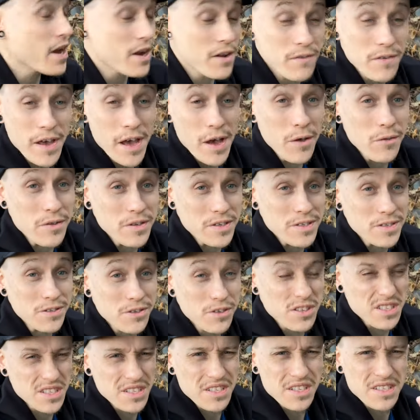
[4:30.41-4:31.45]
of how this
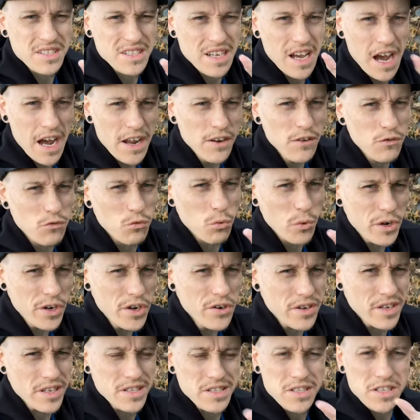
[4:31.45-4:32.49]
looks because it's kind of weird
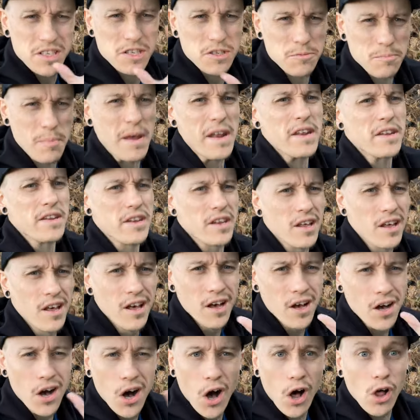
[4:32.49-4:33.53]
and suspended
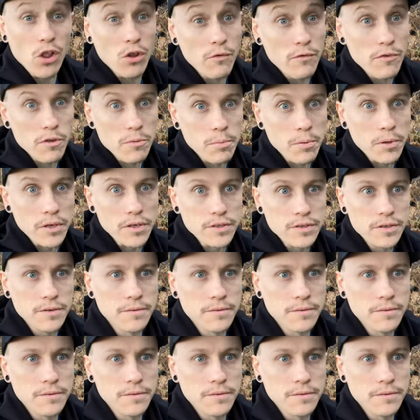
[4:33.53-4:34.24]
all over the place.